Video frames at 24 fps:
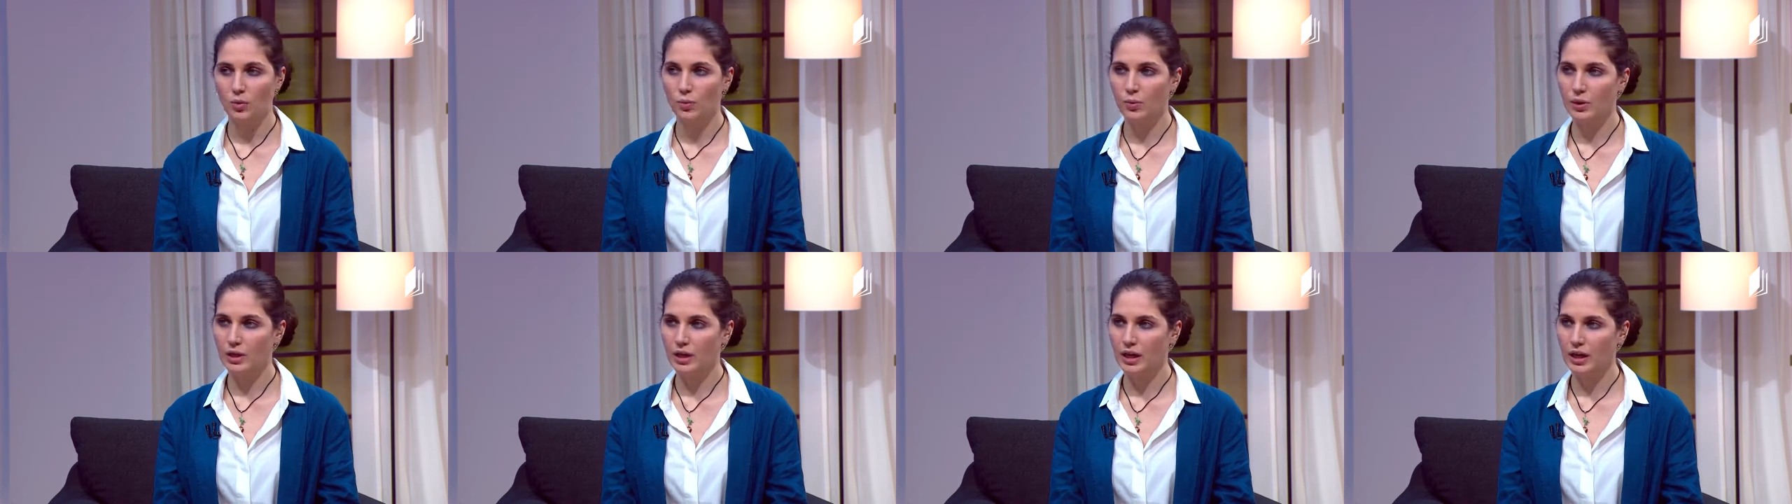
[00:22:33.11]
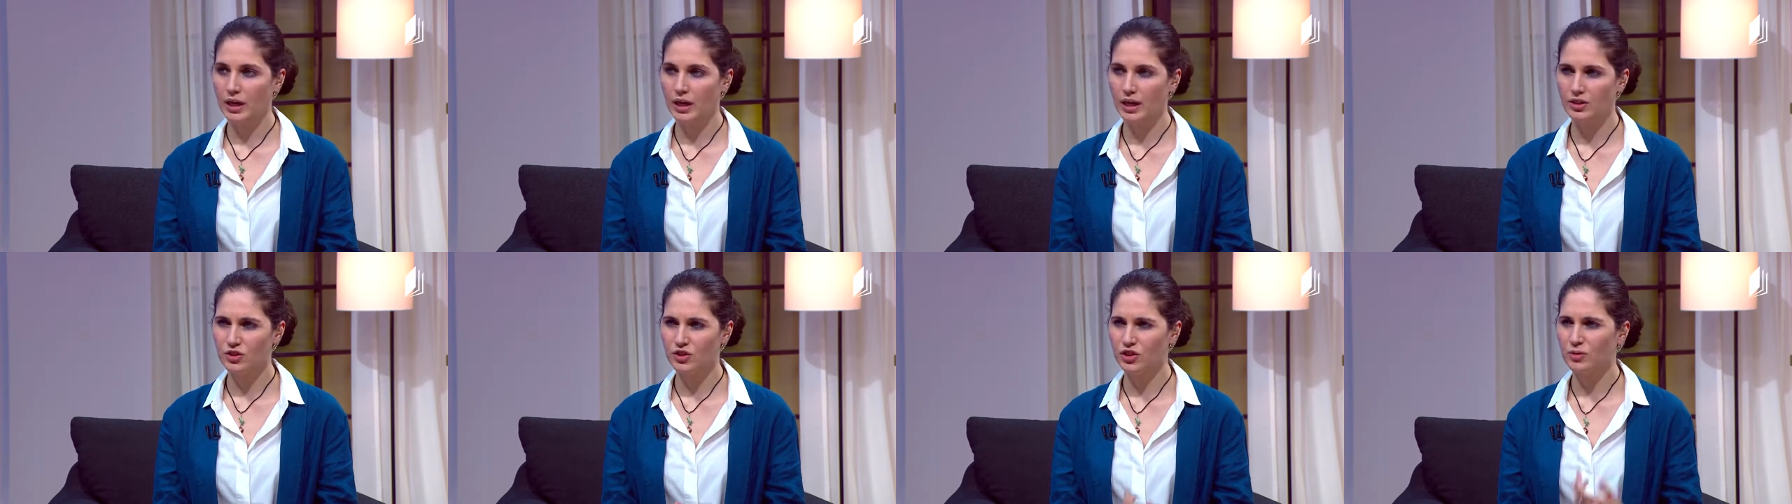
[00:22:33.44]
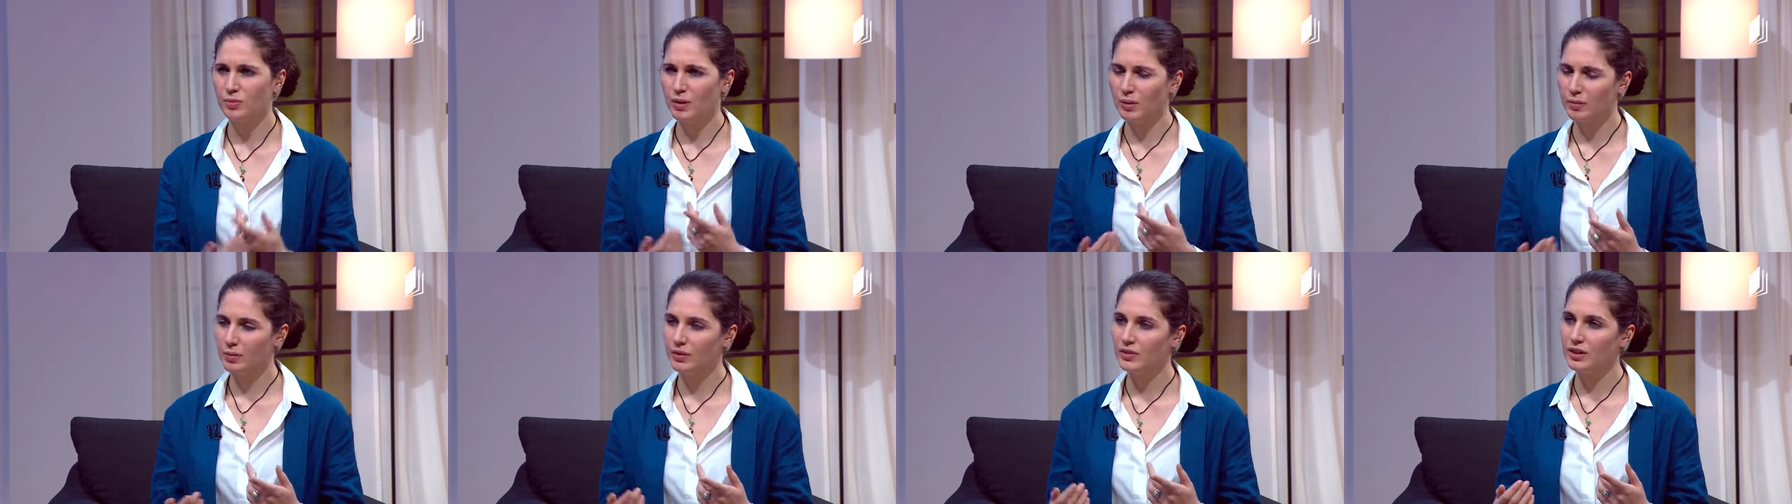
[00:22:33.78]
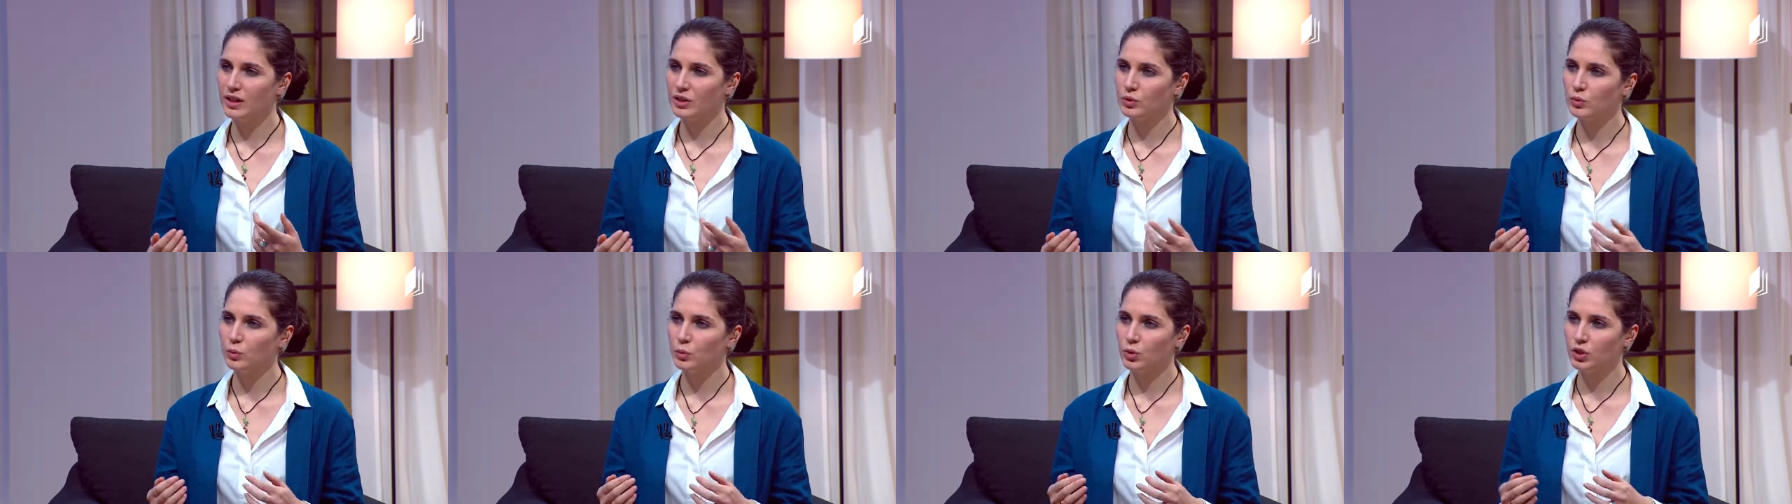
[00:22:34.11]
We had, do you remember
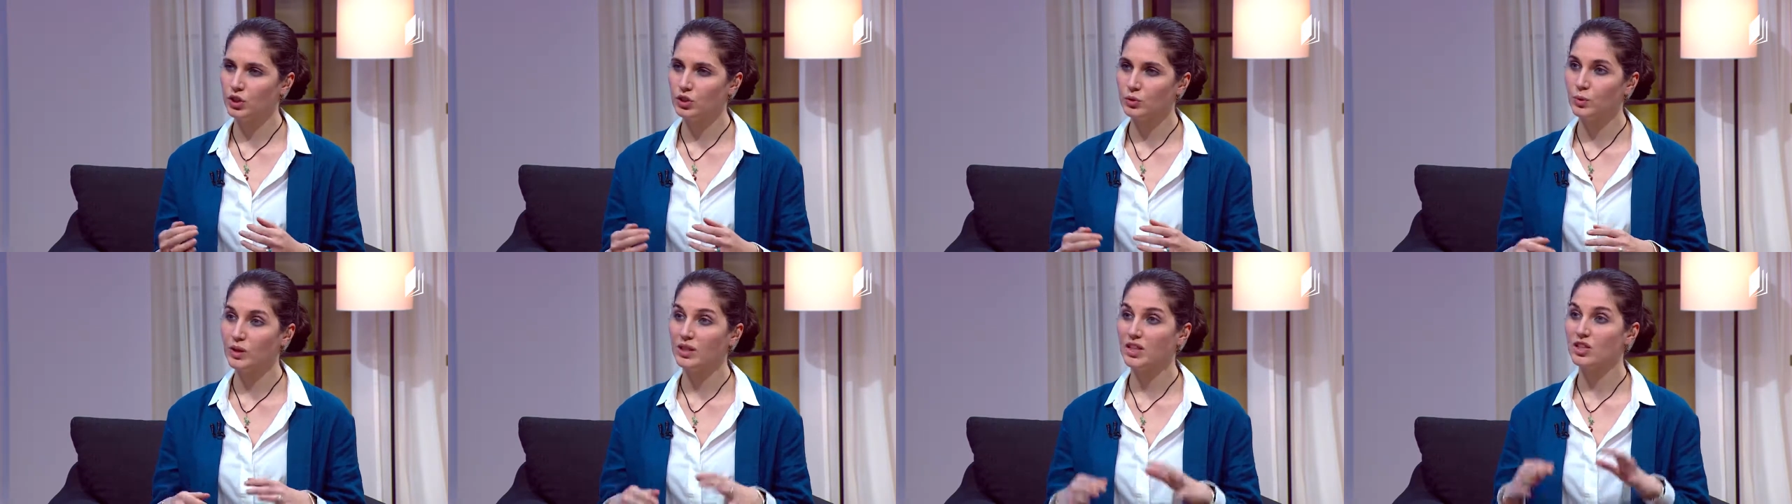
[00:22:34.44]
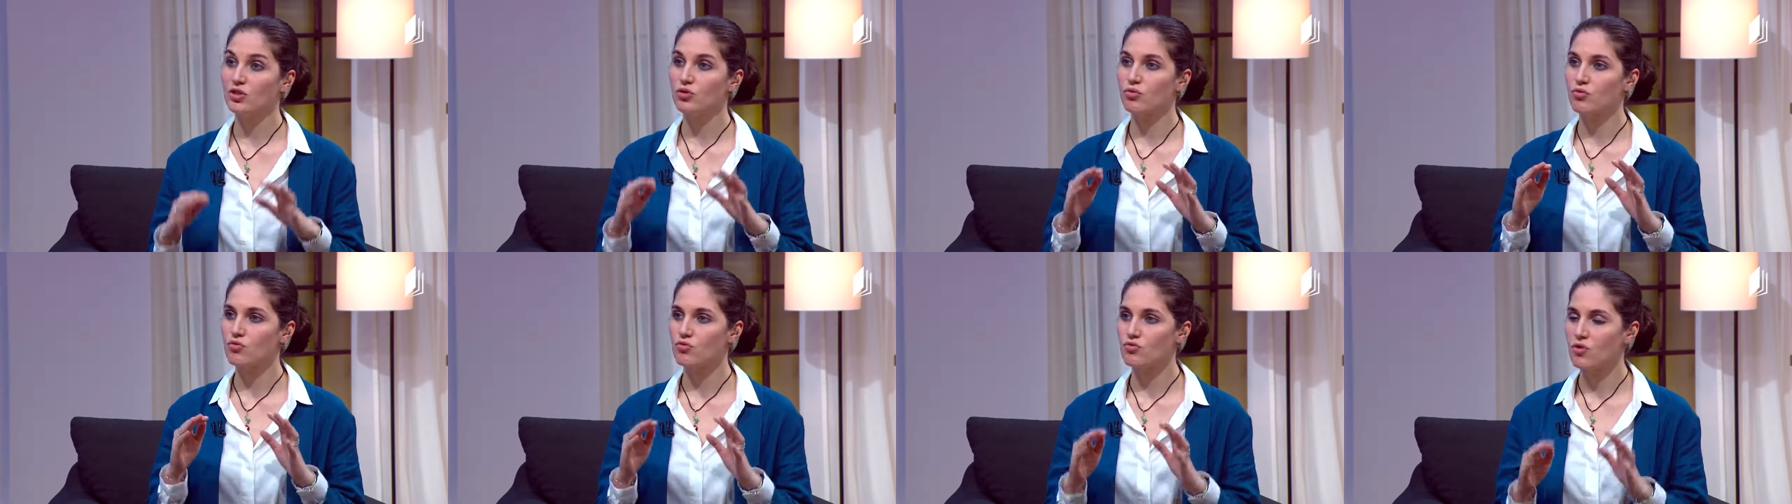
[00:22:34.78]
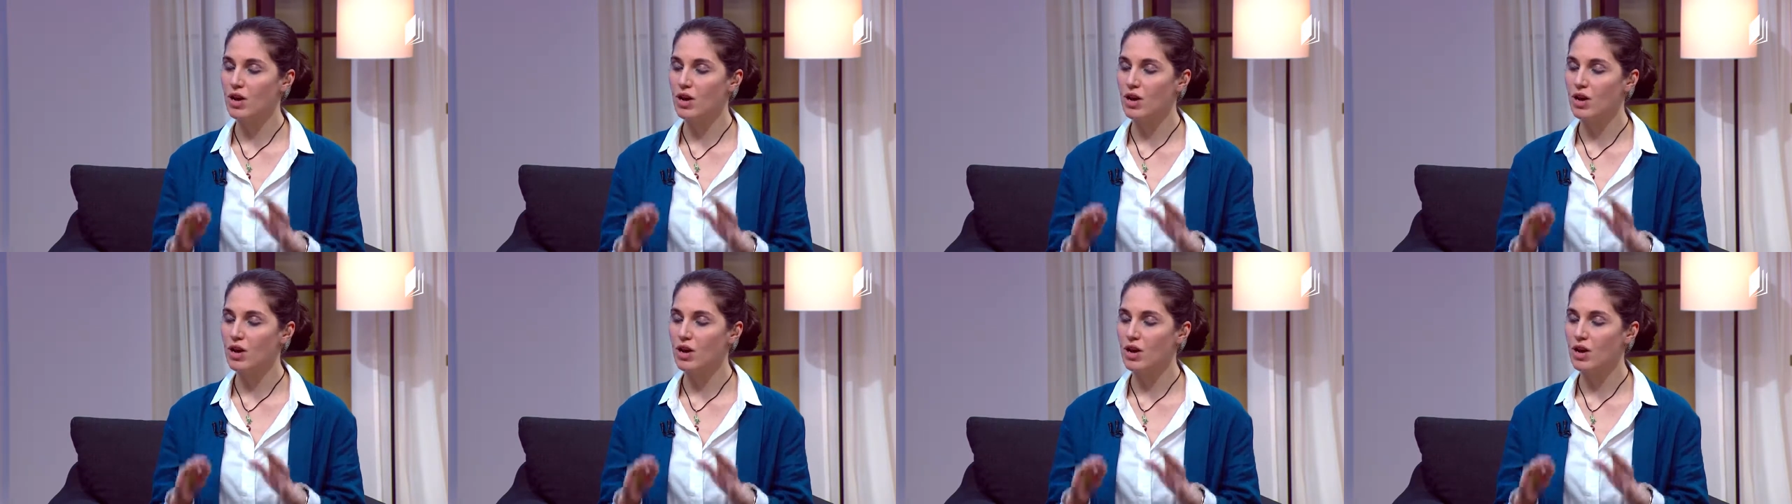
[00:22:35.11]
that word when it